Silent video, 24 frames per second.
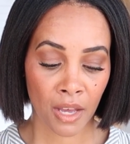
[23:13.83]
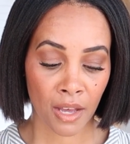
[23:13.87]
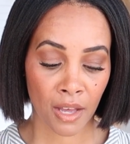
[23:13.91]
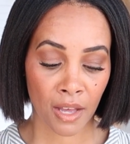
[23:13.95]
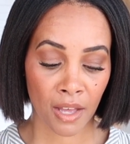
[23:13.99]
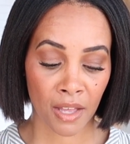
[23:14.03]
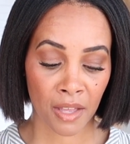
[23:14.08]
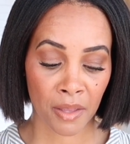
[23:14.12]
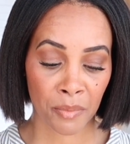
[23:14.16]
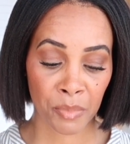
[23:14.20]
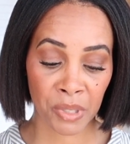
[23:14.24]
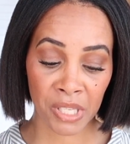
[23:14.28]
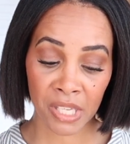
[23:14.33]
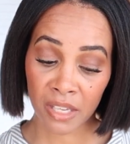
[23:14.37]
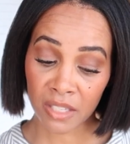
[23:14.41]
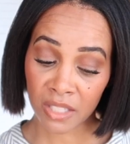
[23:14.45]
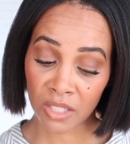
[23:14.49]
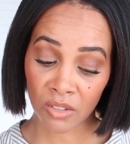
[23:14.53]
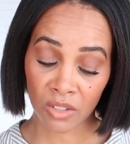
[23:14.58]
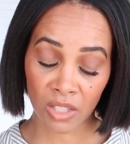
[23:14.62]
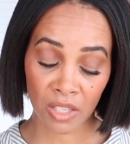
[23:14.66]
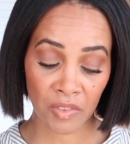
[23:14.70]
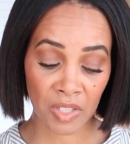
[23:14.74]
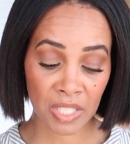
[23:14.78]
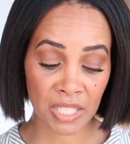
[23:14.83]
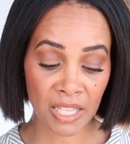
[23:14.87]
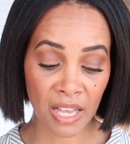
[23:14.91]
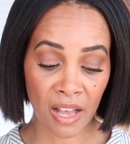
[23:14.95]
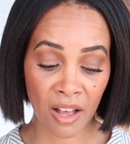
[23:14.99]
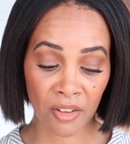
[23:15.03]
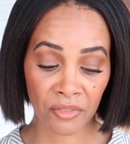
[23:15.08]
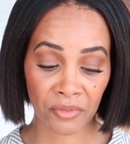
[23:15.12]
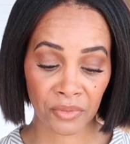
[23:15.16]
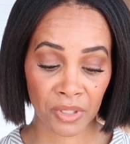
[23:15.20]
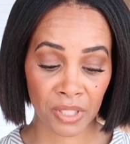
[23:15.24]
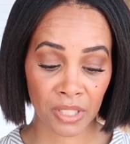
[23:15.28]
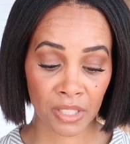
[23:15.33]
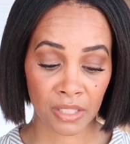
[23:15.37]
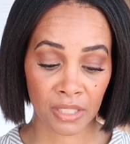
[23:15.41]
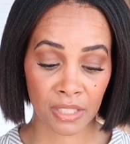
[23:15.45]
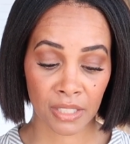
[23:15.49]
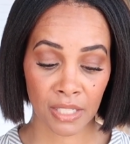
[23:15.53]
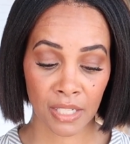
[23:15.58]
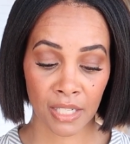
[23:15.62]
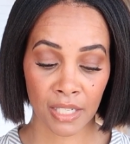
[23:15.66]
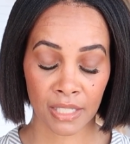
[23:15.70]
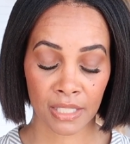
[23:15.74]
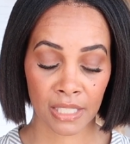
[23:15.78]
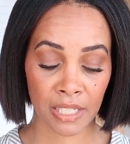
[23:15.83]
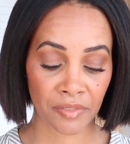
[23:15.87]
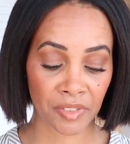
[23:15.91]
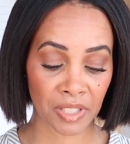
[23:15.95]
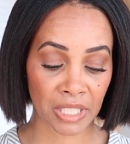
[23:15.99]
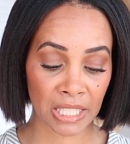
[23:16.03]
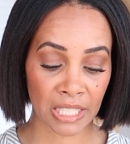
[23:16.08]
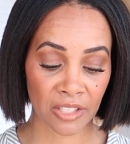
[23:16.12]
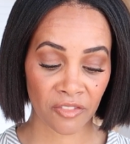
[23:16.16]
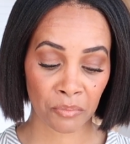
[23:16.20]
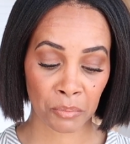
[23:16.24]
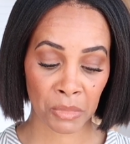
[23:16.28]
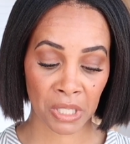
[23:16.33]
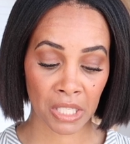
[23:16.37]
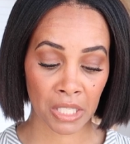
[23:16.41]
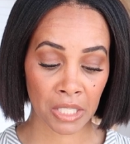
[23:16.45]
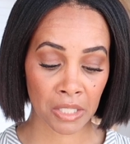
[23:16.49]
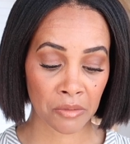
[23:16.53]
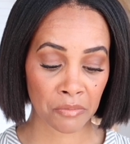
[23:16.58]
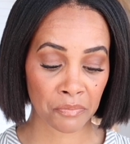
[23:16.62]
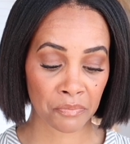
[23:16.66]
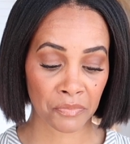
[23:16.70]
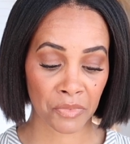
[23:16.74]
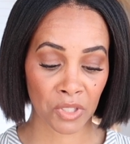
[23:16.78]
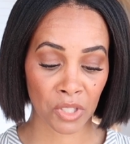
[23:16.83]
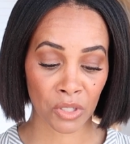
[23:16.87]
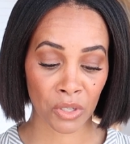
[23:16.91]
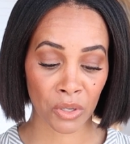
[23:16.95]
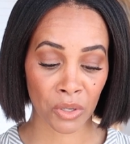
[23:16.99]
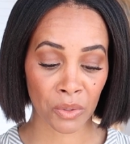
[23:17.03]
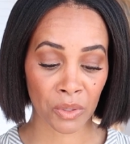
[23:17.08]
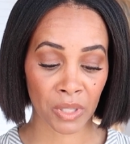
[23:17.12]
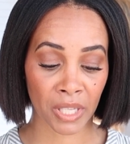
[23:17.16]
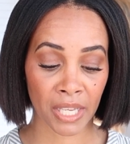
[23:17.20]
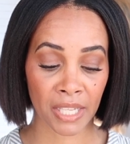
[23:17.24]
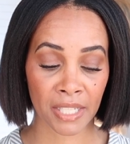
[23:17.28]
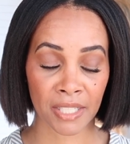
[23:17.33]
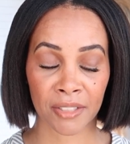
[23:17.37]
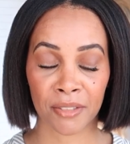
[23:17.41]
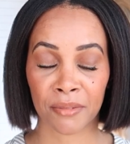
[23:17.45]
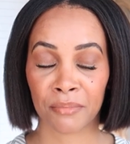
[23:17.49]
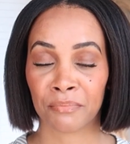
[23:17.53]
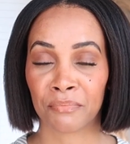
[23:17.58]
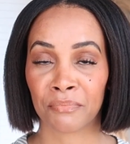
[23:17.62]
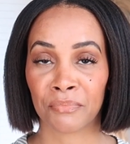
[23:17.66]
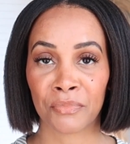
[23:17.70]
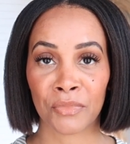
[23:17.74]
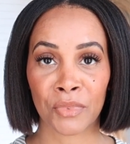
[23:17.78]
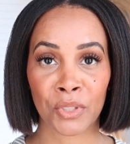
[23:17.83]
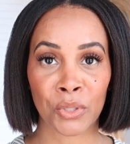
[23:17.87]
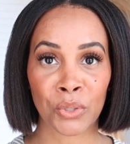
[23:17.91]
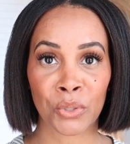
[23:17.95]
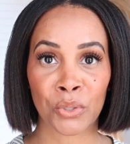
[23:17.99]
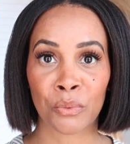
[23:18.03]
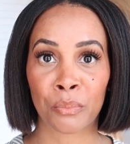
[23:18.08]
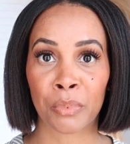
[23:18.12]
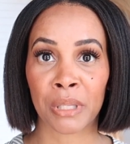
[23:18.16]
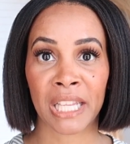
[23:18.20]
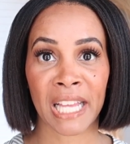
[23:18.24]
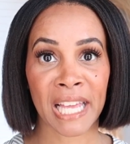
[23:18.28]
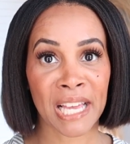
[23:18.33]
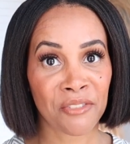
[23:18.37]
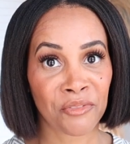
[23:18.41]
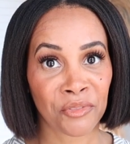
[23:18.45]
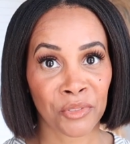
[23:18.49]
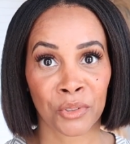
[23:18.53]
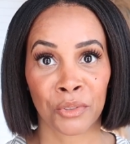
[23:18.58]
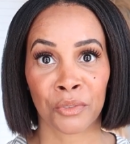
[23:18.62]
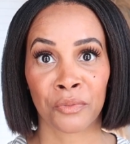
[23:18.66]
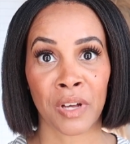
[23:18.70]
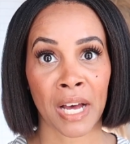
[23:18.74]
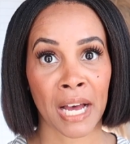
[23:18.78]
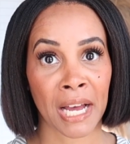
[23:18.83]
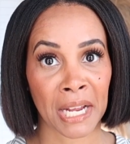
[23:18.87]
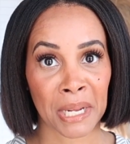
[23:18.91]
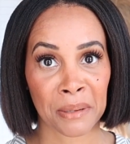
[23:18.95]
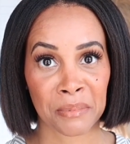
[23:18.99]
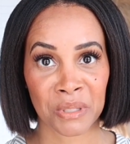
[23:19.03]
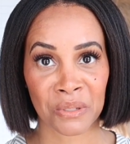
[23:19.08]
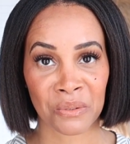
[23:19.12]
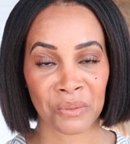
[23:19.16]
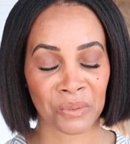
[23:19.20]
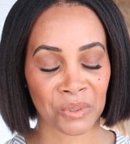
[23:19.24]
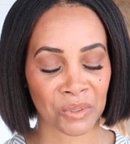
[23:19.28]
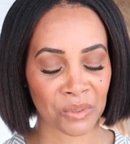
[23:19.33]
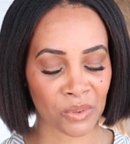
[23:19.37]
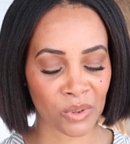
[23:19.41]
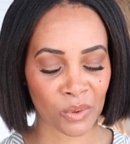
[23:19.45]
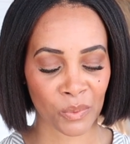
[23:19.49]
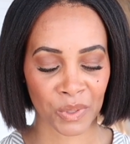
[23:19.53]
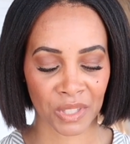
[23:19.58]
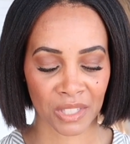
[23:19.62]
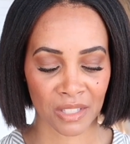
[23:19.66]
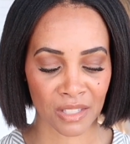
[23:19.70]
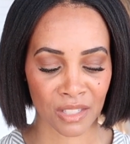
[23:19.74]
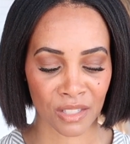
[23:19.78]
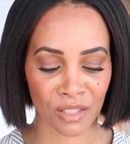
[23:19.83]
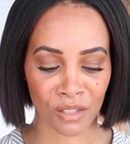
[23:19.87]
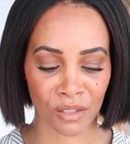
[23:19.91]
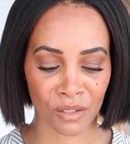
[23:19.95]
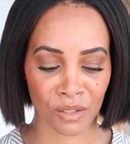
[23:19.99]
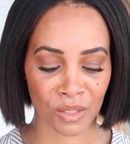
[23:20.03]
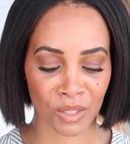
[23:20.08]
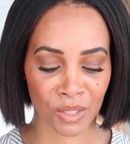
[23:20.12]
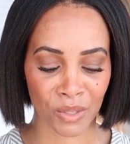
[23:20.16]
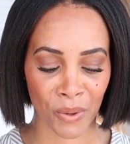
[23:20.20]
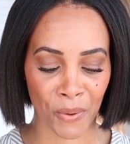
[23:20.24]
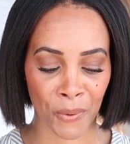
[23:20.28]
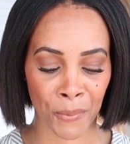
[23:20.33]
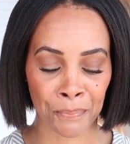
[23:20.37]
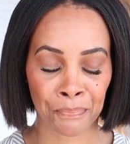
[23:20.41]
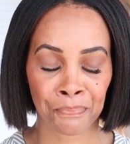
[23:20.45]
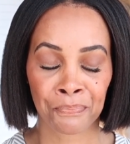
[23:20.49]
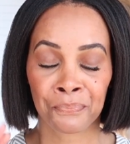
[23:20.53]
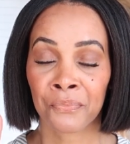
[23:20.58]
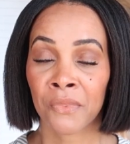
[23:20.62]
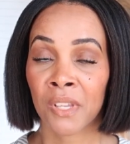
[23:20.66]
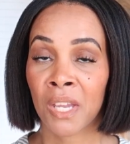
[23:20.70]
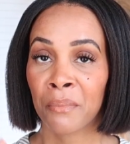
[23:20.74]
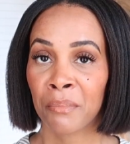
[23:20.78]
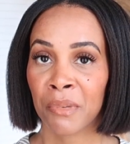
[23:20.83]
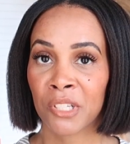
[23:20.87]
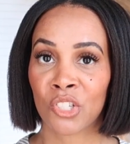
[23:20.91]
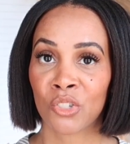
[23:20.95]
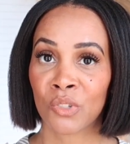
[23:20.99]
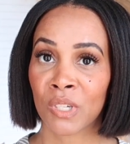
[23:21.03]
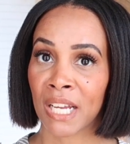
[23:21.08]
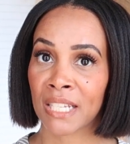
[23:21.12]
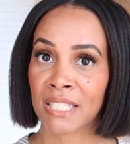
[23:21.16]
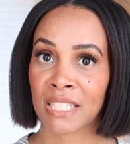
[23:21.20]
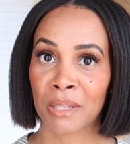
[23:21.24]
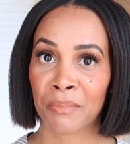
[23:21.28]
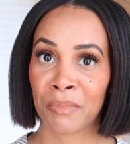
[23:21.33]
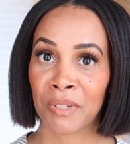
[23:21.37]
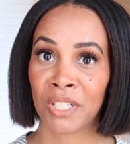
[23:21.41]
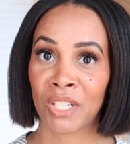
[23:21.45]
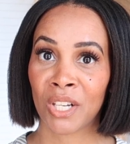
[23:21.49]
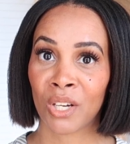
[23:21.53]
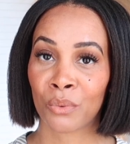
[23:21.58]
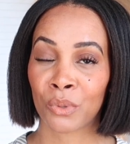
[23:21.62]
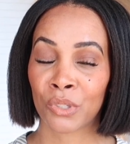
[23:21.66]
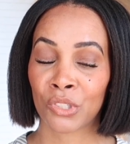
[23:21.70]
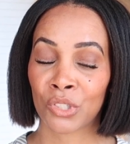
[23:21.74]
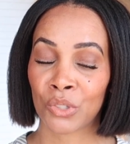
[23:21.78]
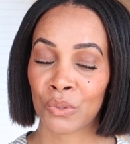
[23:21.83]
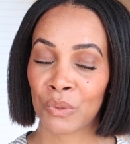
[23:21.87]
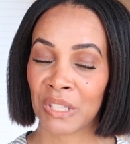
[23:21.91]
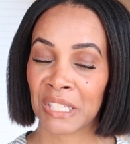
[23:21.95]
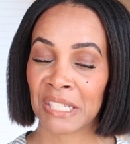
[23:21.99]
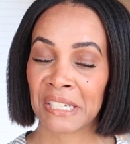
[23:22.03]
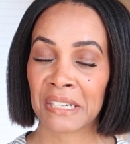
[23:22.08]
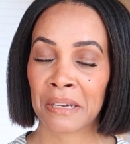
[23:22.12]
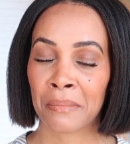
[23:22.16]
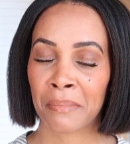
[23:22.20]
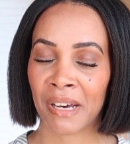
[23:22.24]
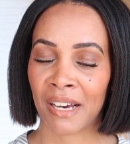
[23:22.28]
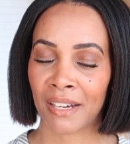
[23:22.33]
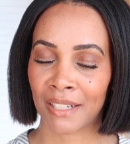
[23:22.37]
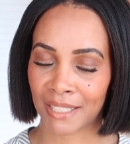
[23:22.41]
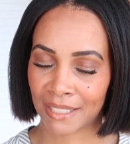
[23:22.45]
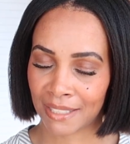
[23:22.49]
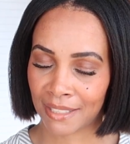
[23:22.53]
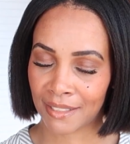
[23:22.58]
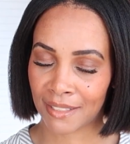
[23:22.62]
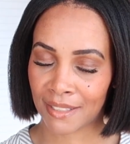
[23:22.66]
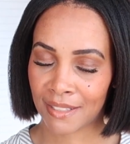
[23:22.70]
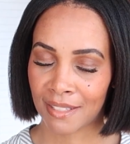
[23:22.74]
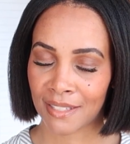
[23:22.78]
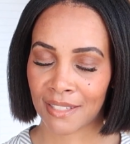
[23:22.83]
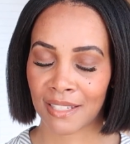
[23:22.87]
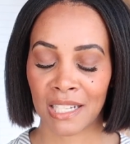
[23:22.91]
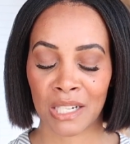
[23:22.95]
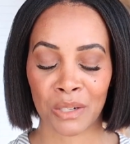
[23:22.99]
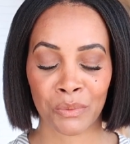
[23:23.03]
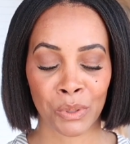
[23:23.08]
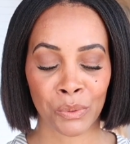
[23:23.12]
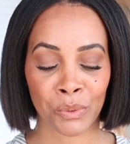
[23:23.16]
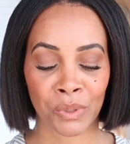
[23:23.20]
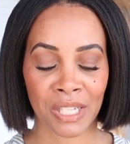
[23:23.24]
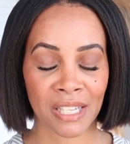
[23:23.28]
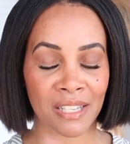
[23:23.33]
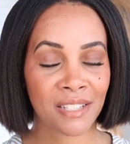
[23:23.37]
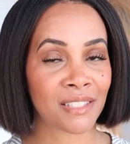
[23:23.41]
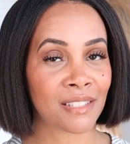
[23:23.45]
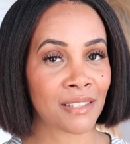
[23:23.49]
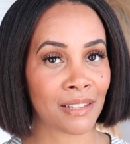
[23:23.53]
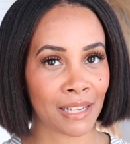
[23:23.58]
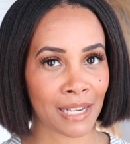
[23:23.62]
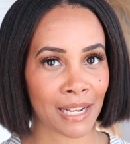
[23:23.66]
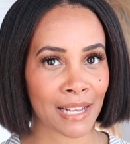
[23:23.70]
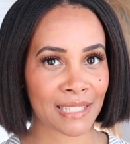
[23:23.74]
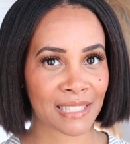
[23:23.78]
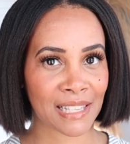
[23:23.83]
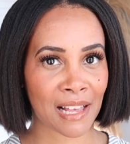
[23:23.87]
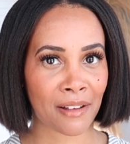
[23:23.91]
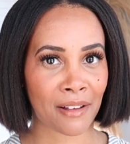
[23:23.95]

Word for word: um, but yeah so love this outfit definitely give me you know like little playful vibes going on with this look. So, but you guys let me know what you think about it and we'll get into the next